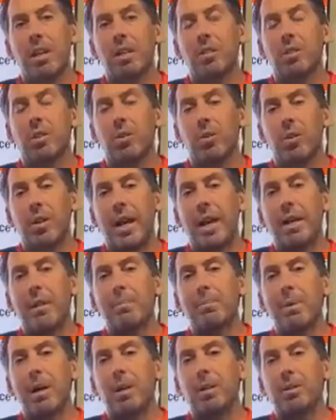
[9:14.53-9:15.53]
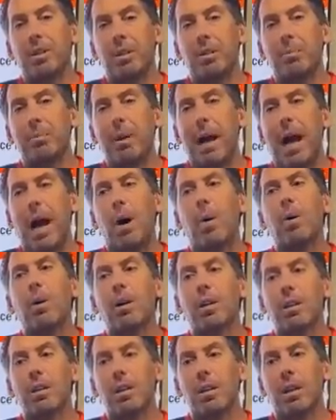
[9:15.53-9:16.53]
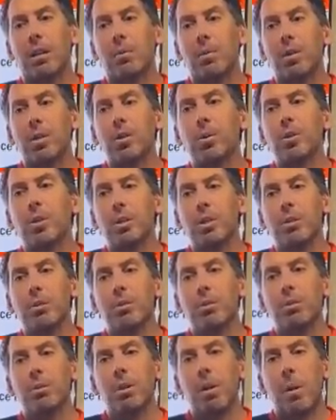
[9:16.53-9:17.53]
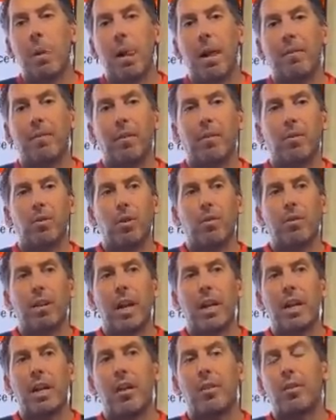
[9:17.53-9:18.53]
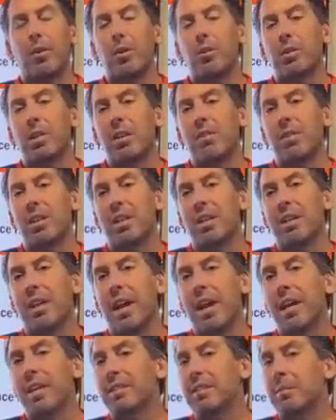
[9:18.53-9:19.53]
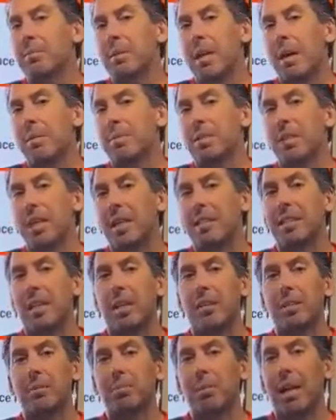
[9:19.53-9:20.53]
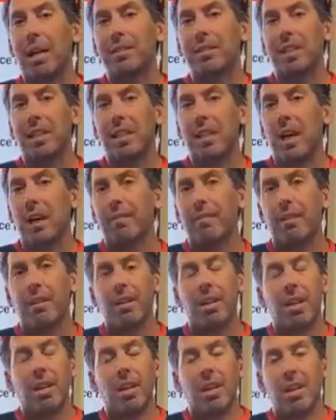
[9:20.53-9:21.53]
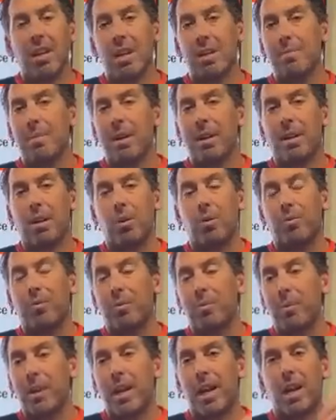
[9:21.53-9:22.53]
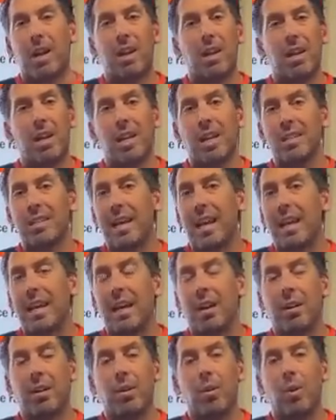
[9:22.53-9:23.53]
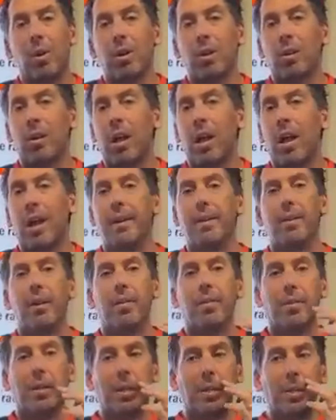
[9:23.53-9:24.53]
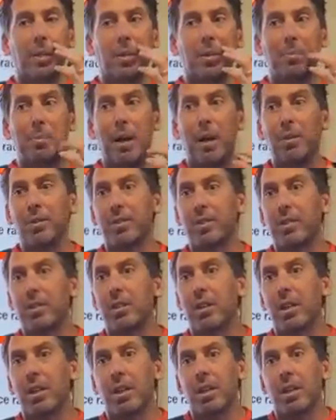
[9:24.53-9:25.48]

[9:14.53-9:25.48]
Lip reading: is grenade a belt under power. When you do, if you've driven any other UTV today, sometimes it takes out the plastic cover. It might go from there and take out an oil line or everything. You know, the belts